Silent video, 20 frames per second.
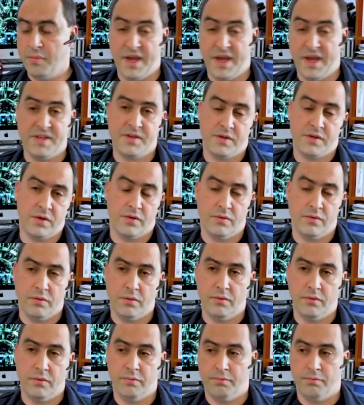best,
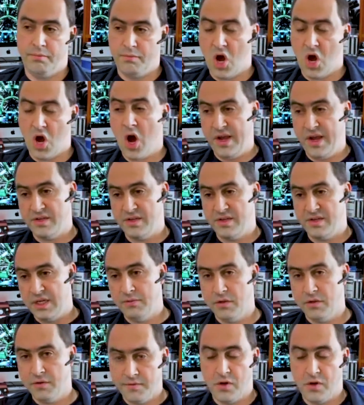highest
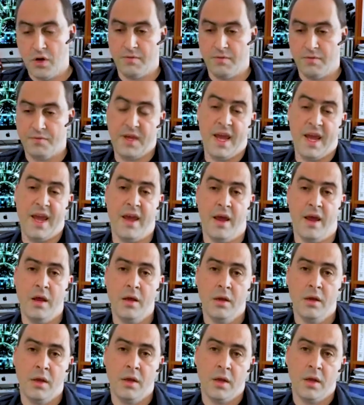level of
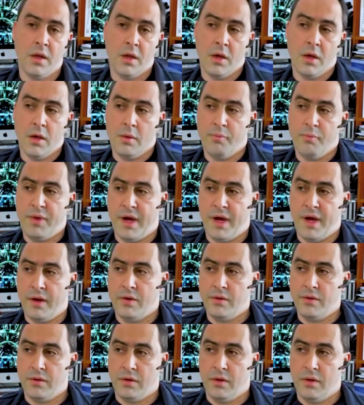care, but
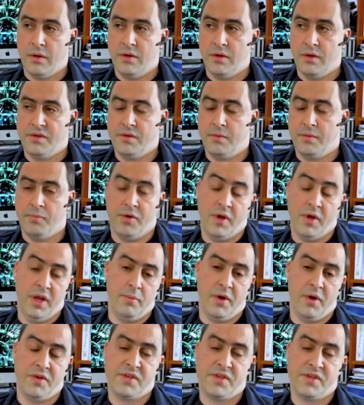
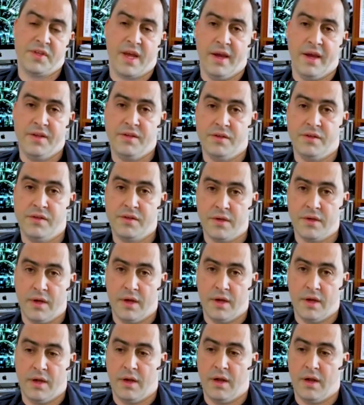in most cases,
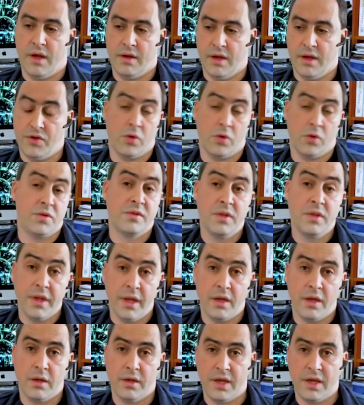a doctor's
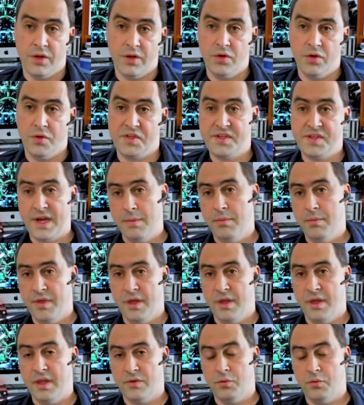clinic can do the same
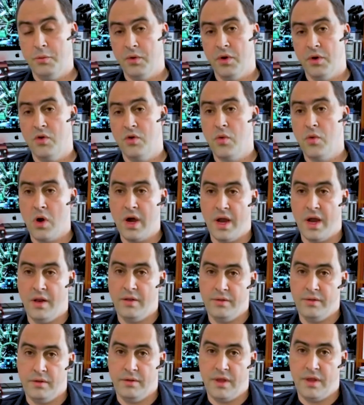thing that will be required
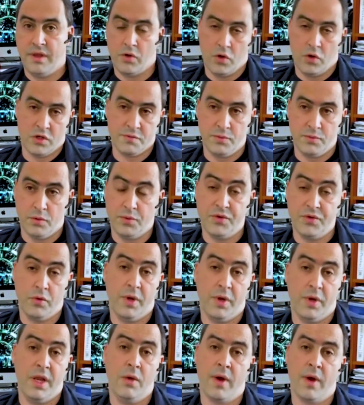that the hospital will do
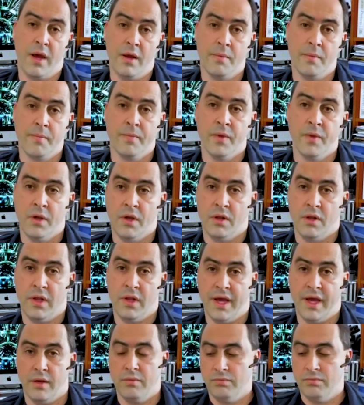anyway,
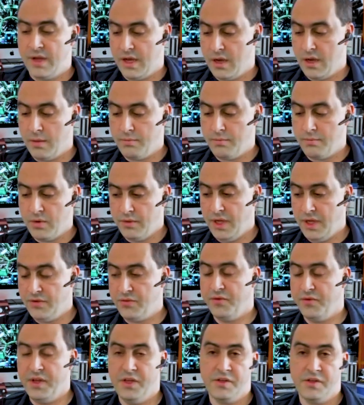like
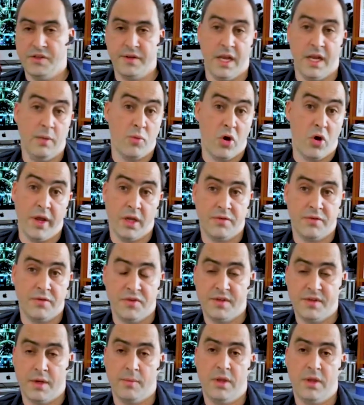intravenous antibiotics for
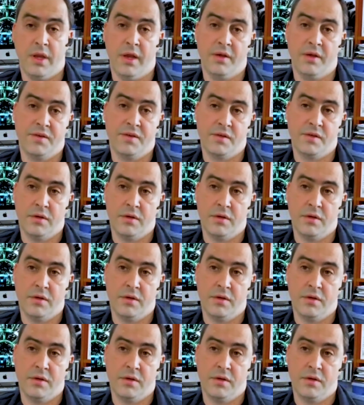some clinics,